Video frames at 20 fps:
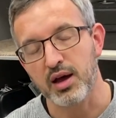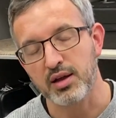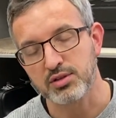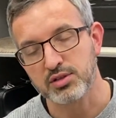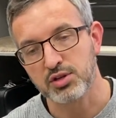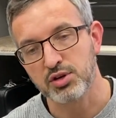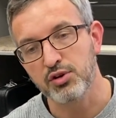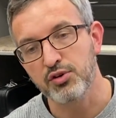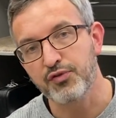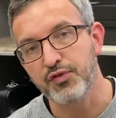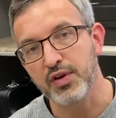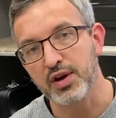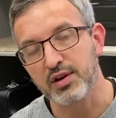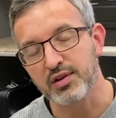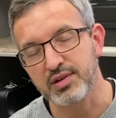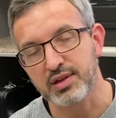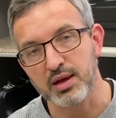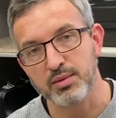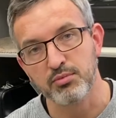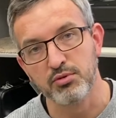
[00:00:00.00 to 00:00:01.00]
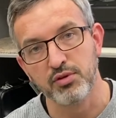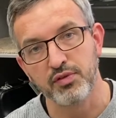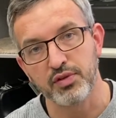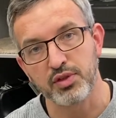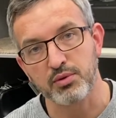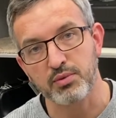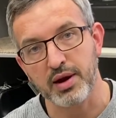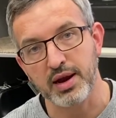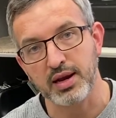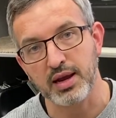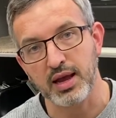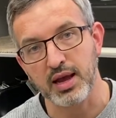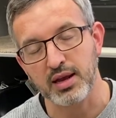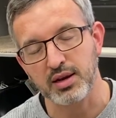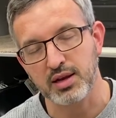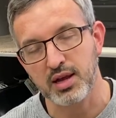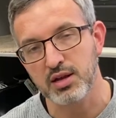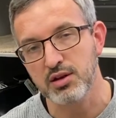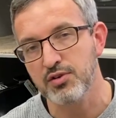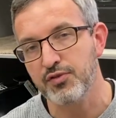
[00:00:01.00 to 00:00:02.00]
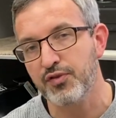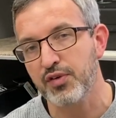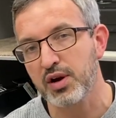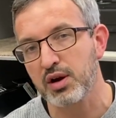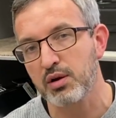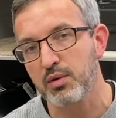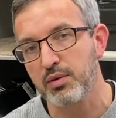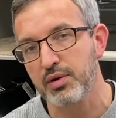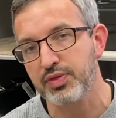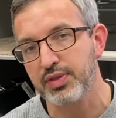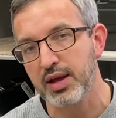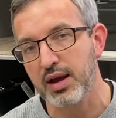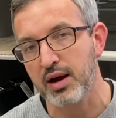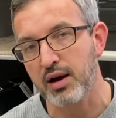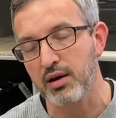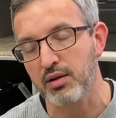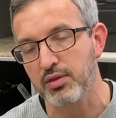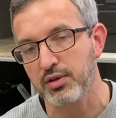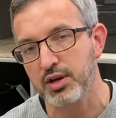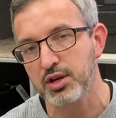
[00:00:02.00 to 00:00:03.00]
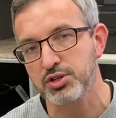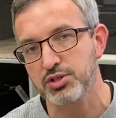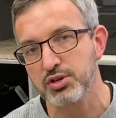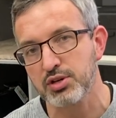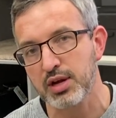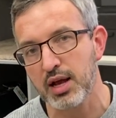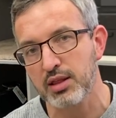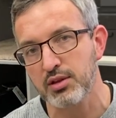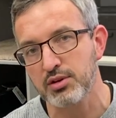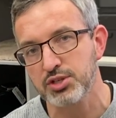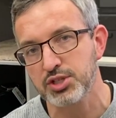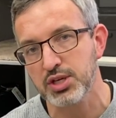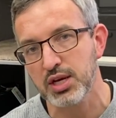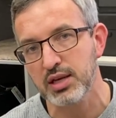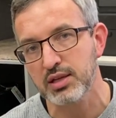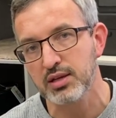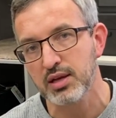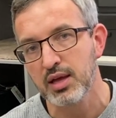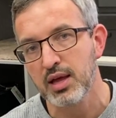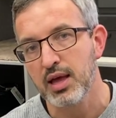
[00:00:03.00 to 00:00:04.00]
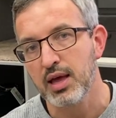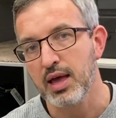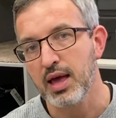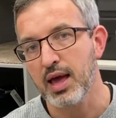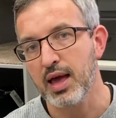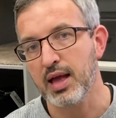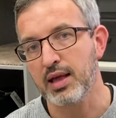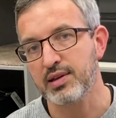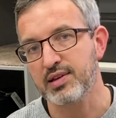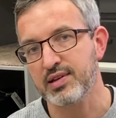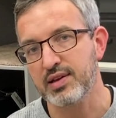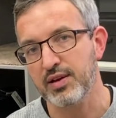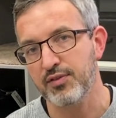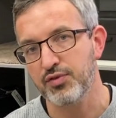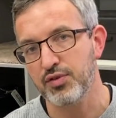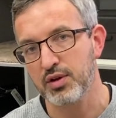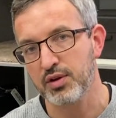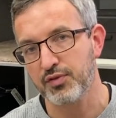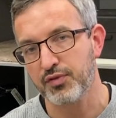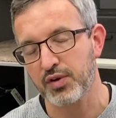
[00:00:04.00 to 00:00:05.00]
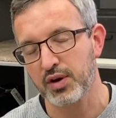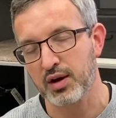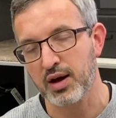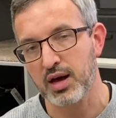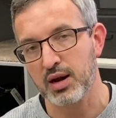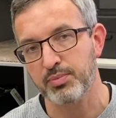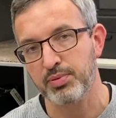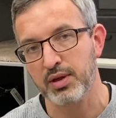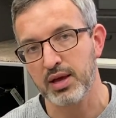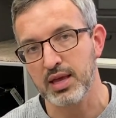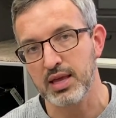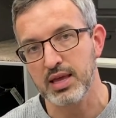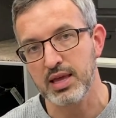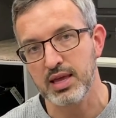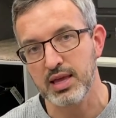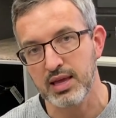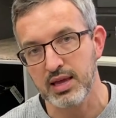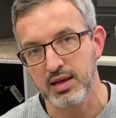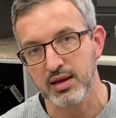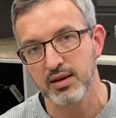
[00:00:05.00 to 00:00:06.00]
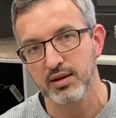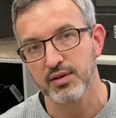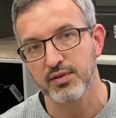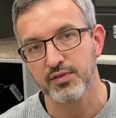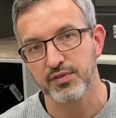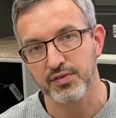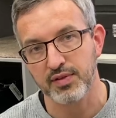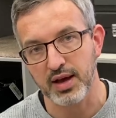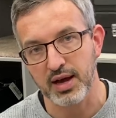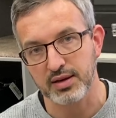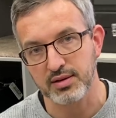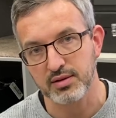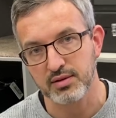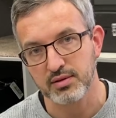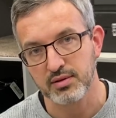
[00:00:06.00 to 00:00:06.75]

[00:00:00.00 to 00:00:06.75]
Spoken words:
2 fingers that move in the right hand. Can you figure out what they are? Look at your yellow sheet and see if you can figure out how to play E flat.